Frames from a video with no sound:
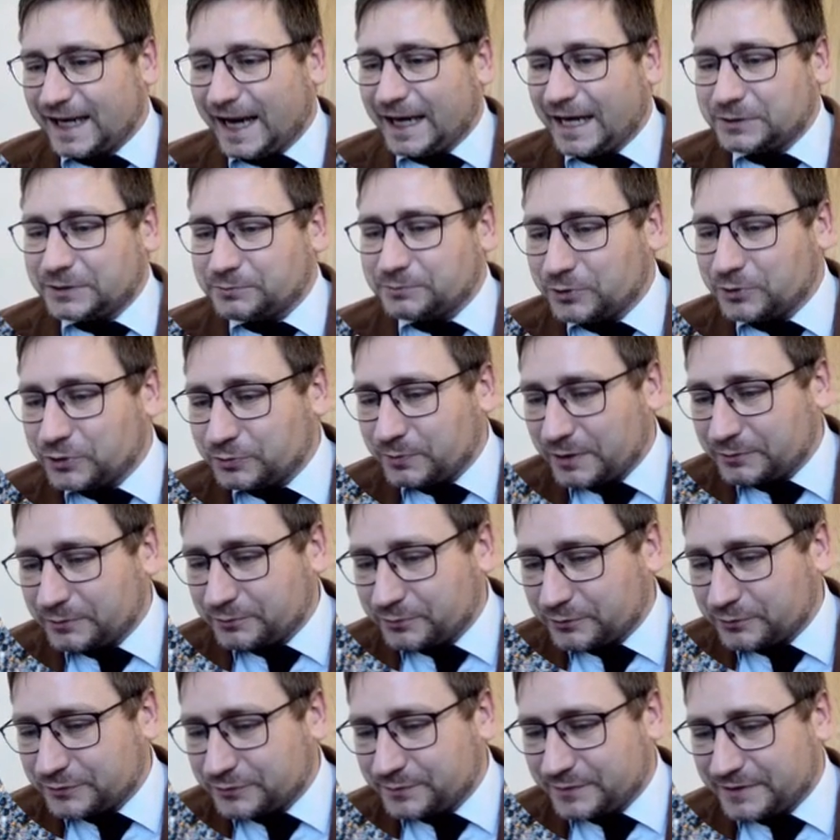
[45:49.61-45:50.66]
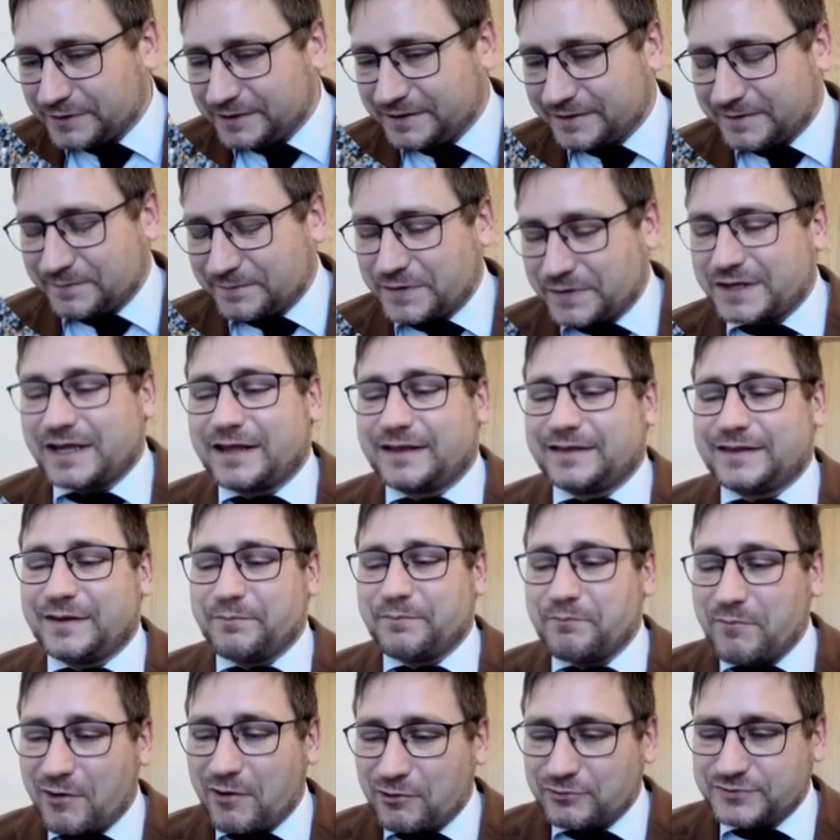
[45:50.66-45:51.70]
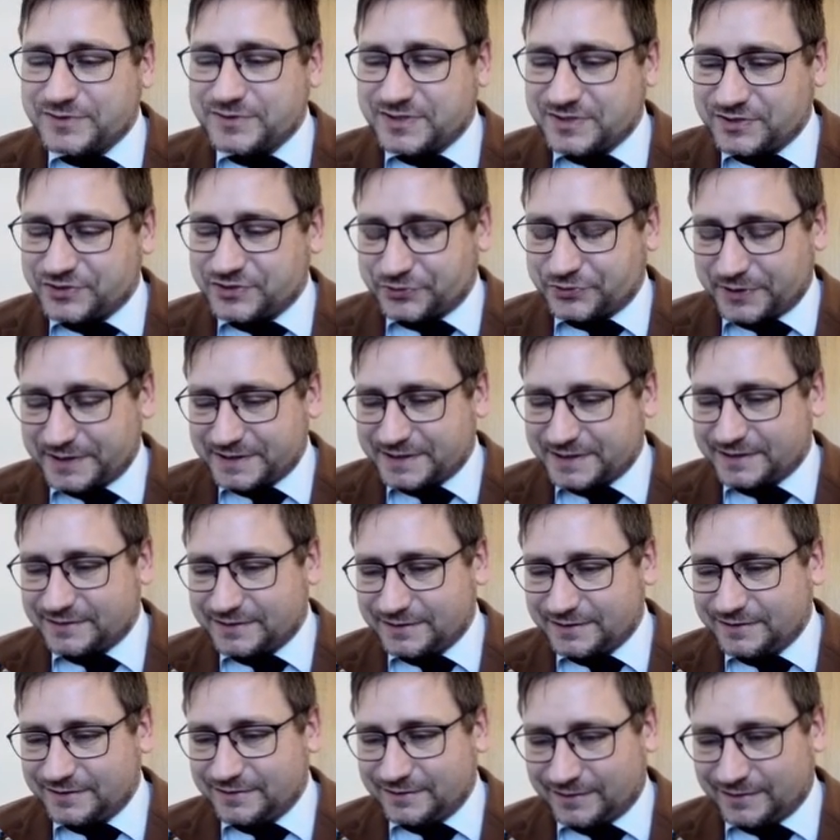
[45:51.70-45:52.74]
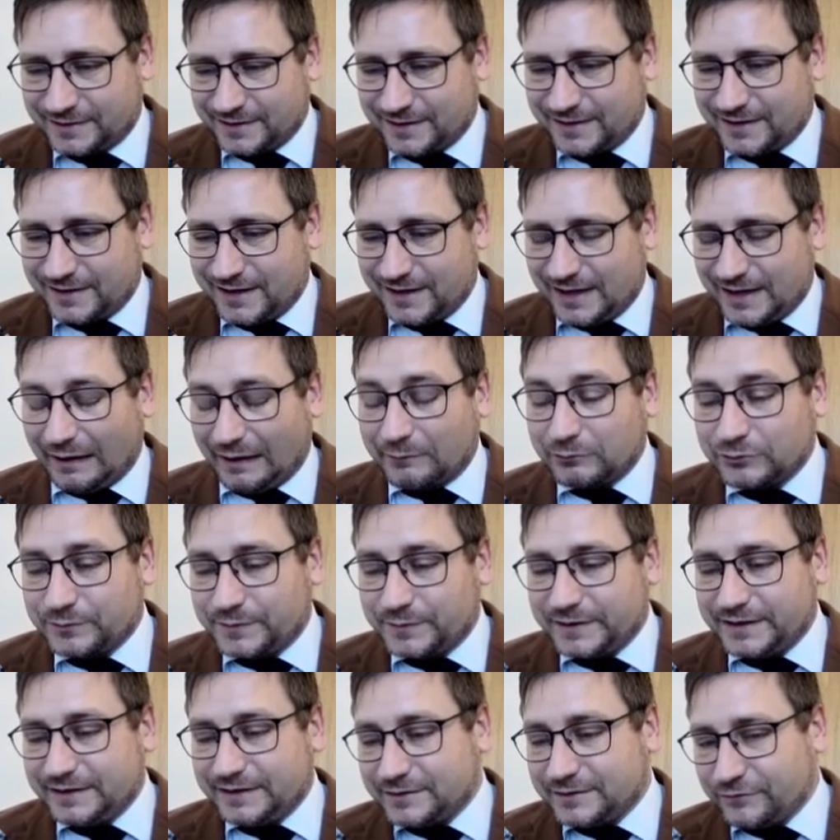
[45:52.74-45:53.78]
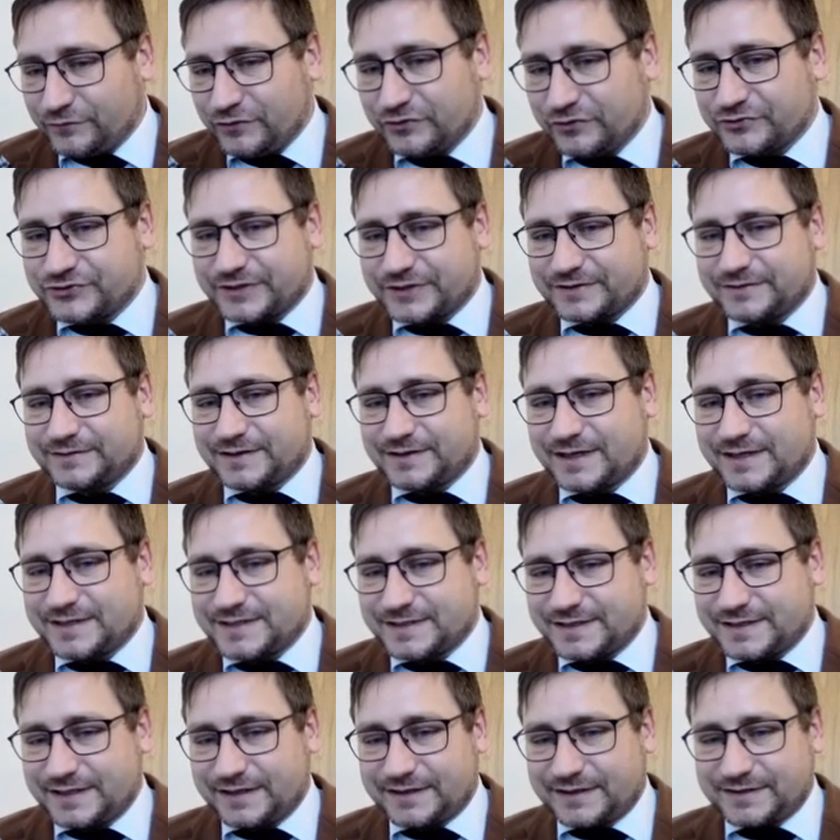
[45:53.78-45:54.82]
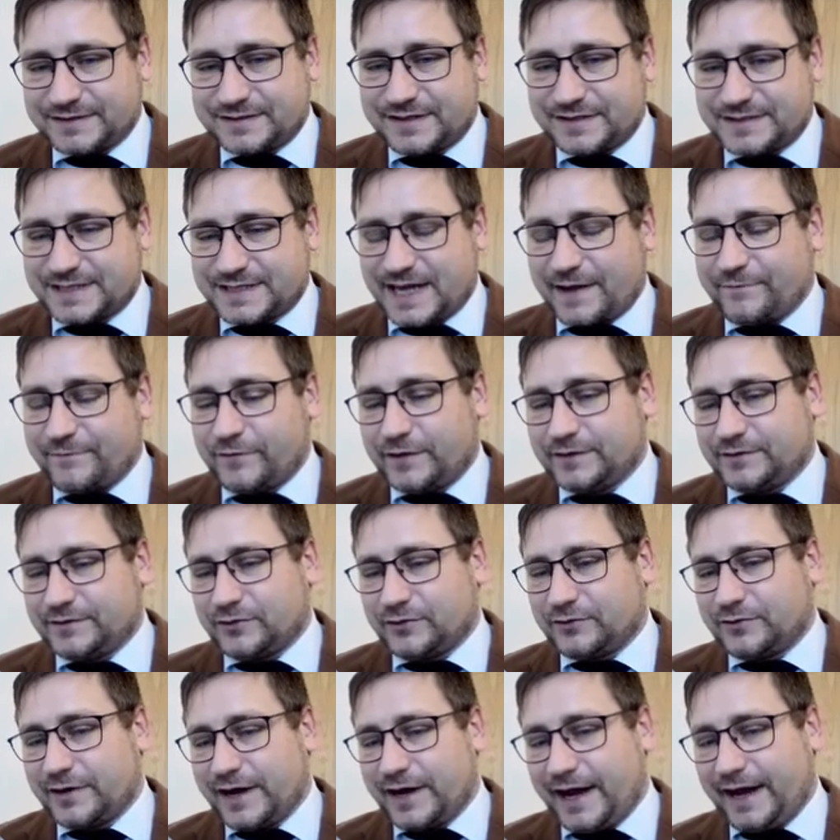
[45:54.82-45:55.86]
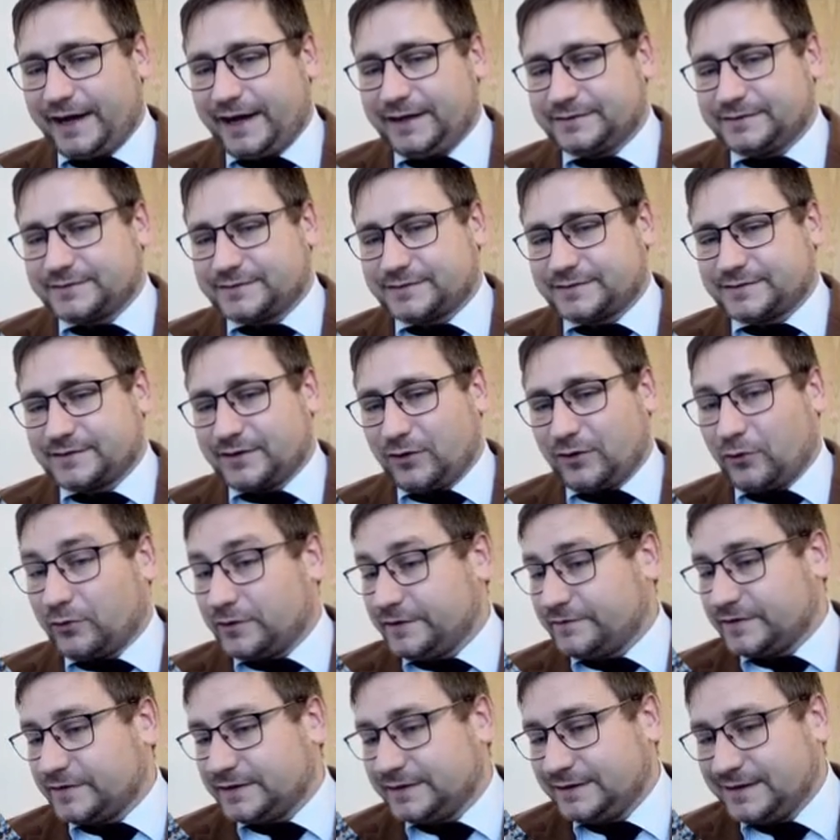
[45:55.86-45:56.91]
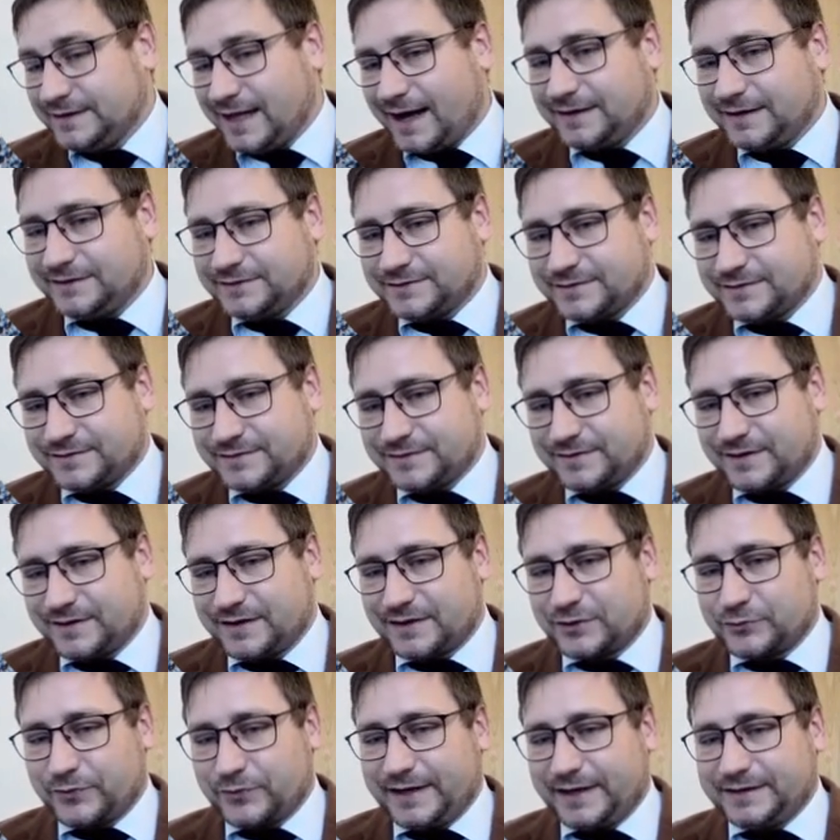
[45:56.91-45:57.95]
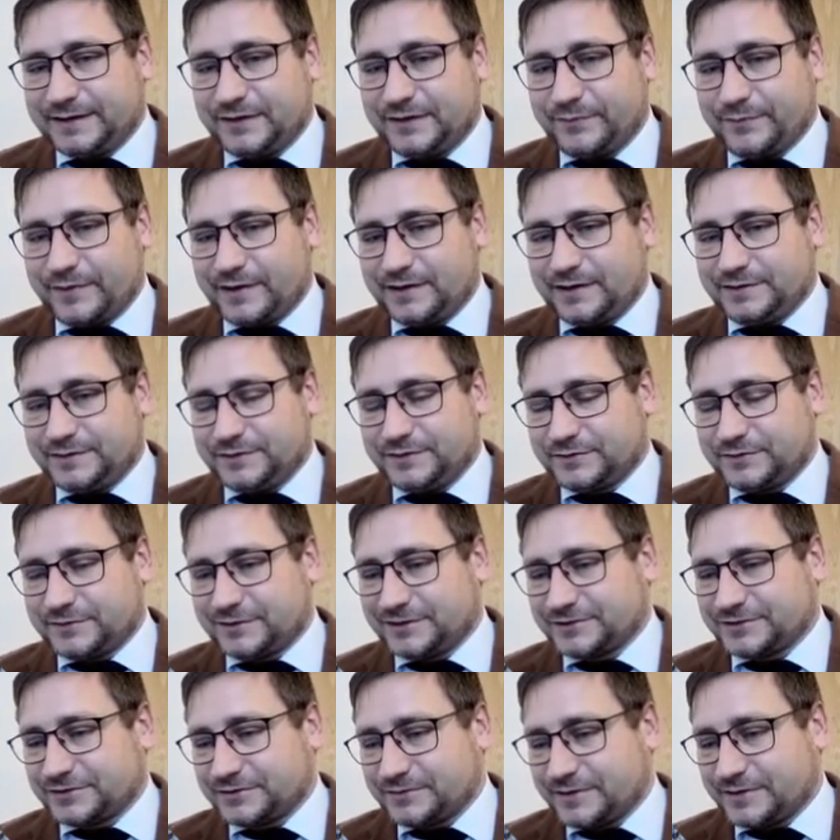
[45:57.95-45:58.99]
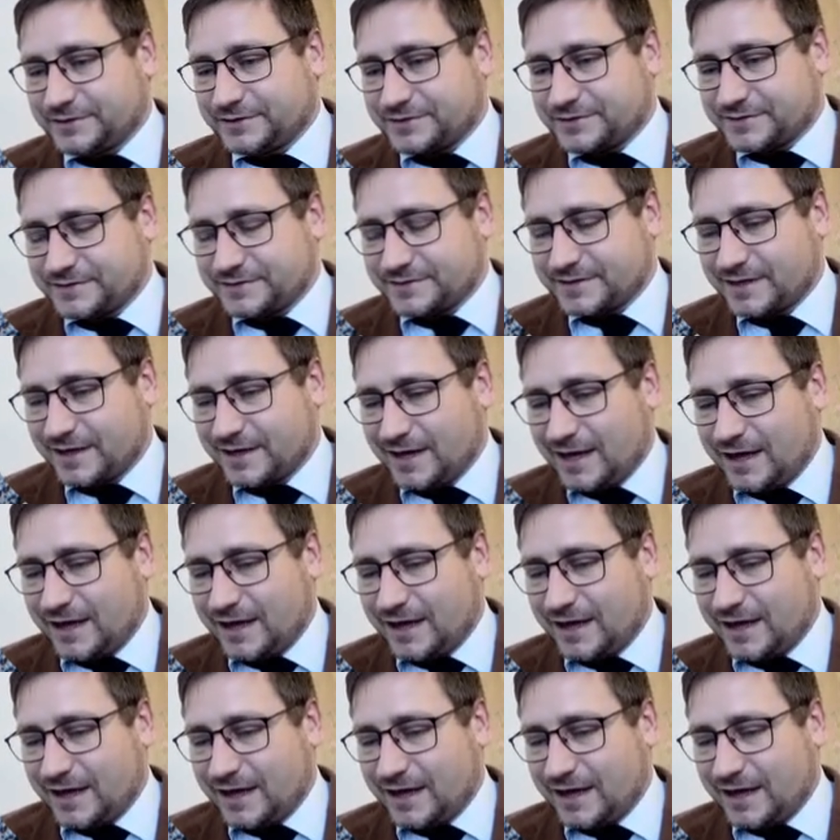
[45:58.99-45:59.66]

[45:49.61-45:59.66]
And what we would be the most interested in would be in the future, the sixth, seventh, or eighth, or even ninth great debate in international relations,